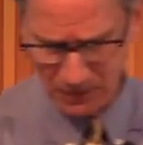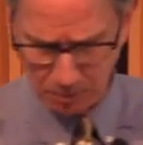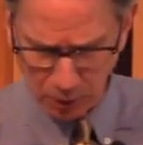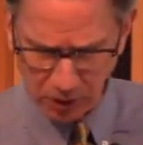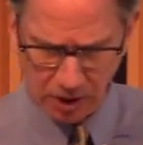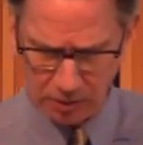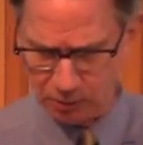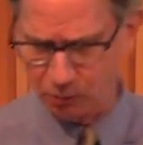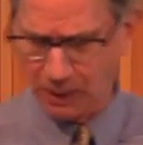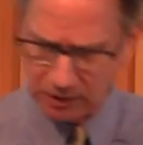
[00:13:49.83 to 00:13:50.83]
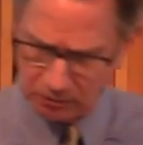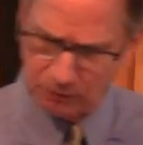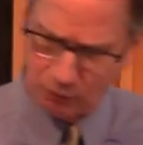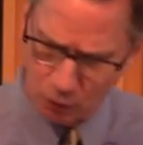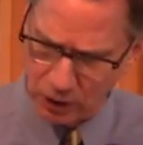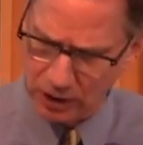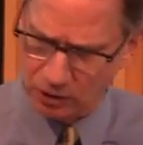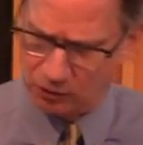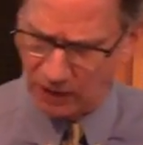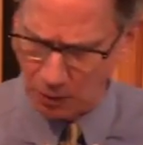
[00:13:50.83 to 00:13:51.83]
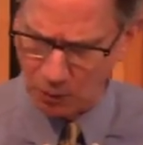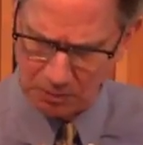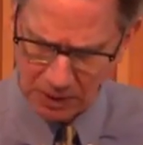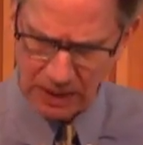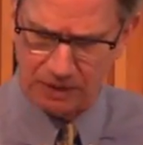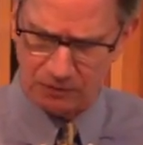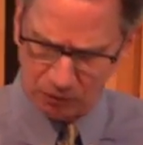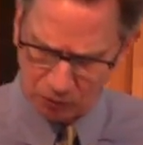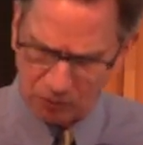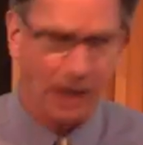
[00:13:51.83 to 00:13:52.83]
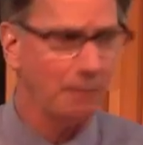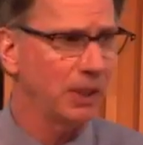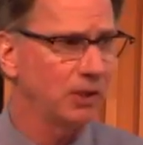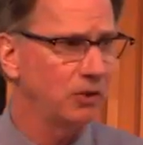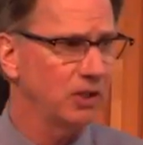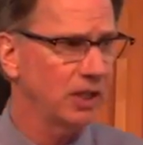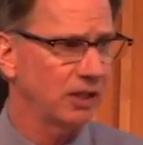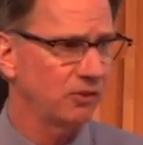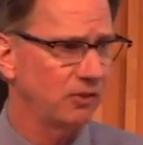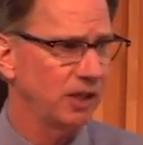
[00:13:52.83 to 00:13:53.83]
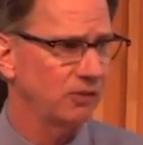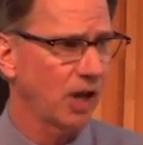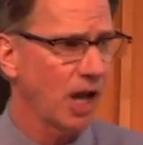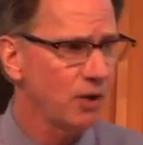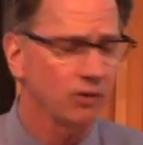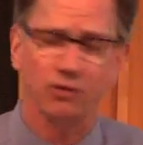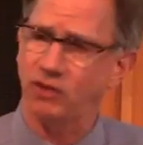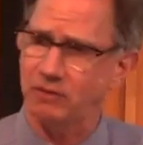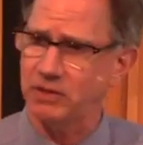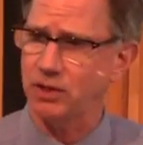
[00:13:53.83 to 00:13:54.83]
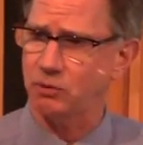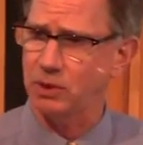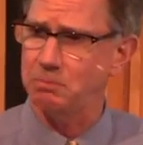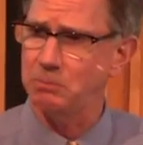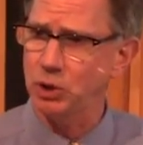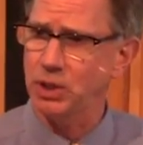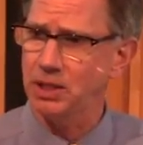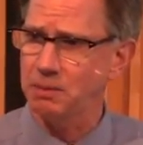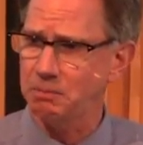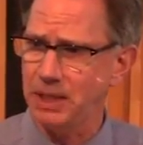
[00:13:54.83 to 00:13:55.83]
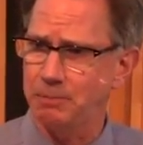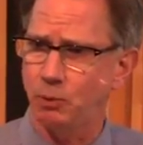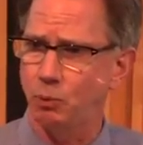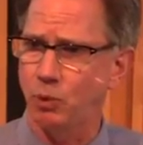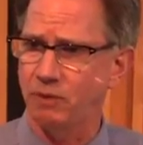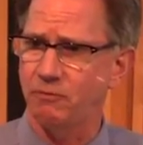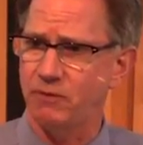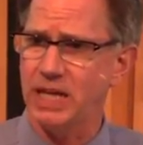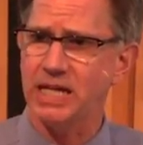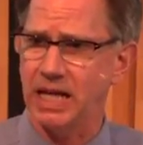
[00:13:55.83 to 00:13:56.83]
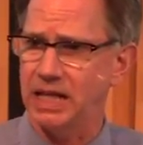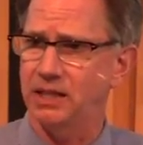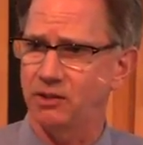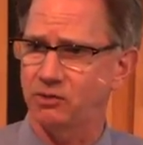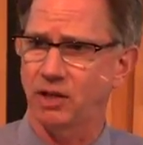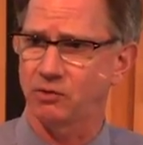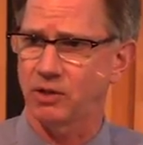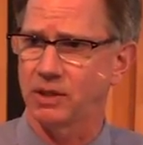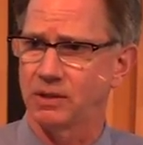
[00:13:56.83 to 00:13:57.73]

To put it into perspective, in 4 years, that would mean, if this was happening to the United States, 173 million people will have vacated this country.